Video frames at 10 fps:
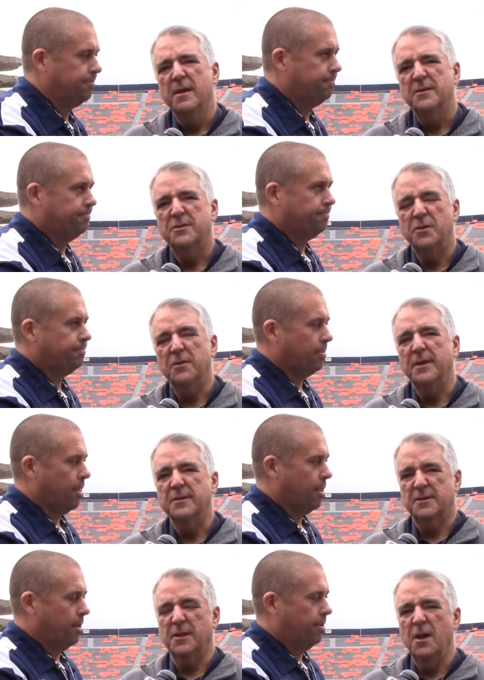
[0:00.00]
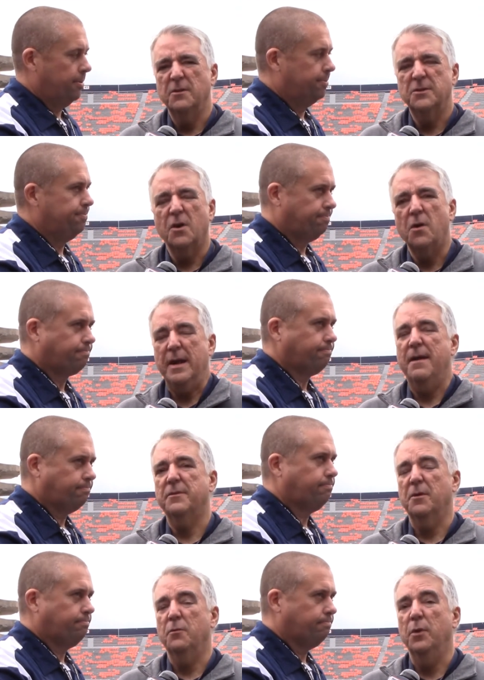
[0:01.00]
Speaker 1: certainly a slow start
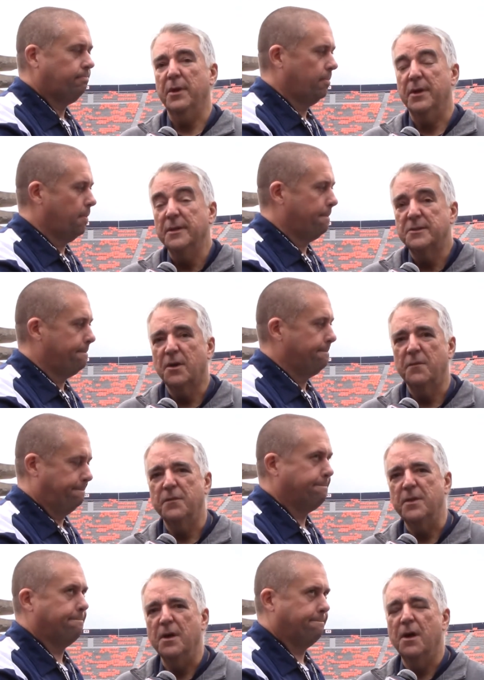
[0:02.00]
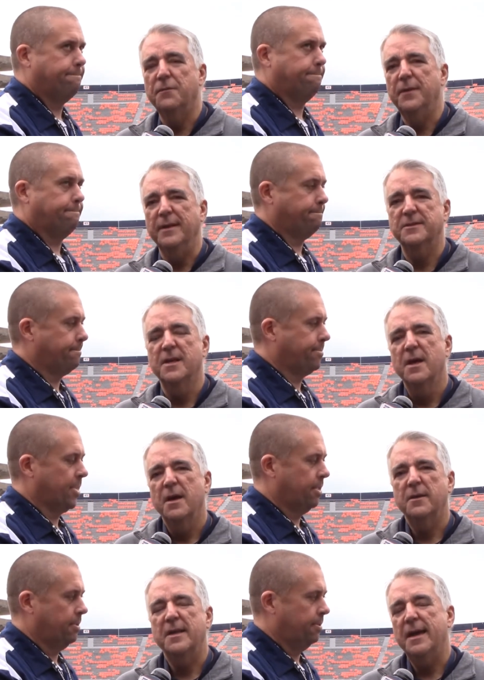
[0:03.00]
after a really good start for the offense,
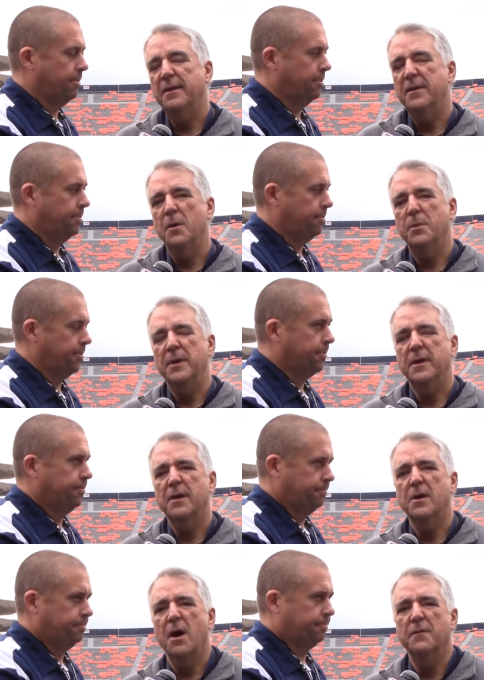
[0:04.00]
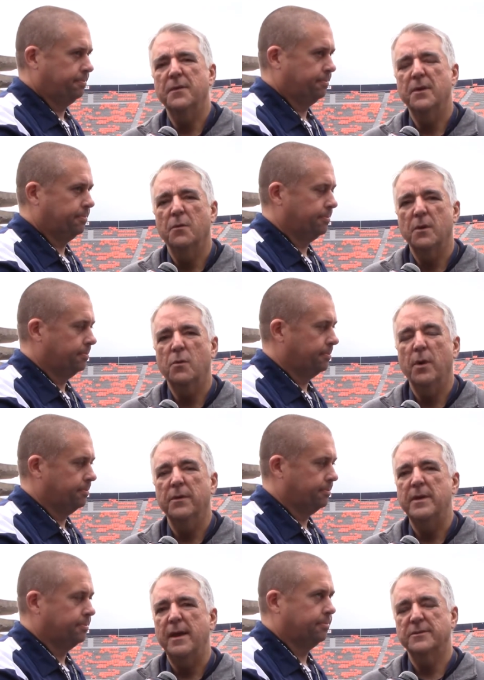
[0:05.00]
taking the opening kickoff and going
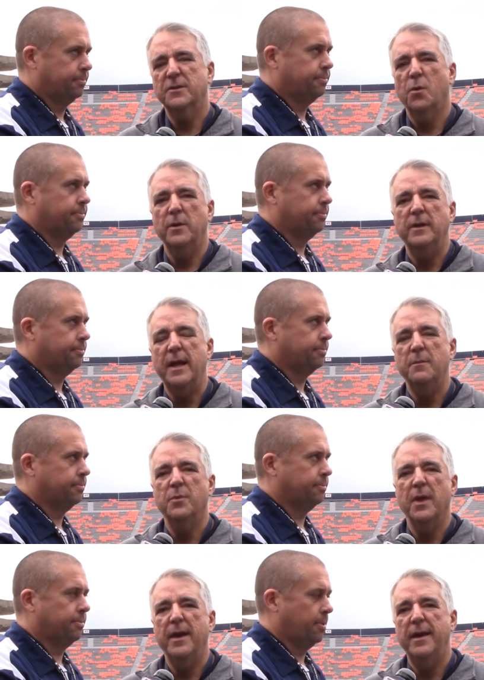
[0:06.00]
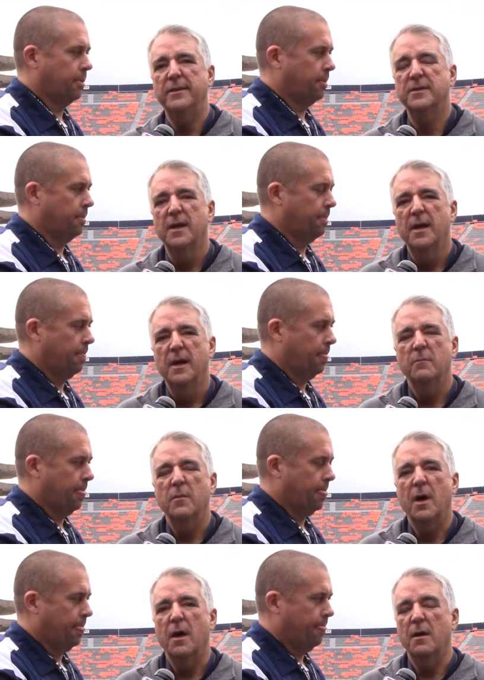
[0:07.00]
quickly down, scoring in eight plays,
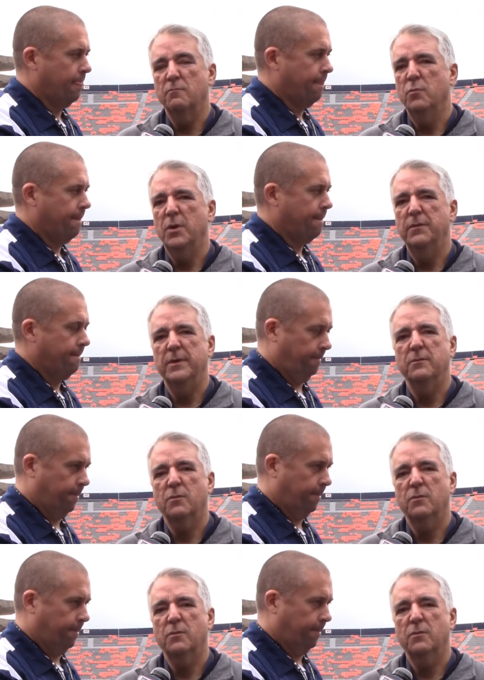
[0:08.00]
uh, moving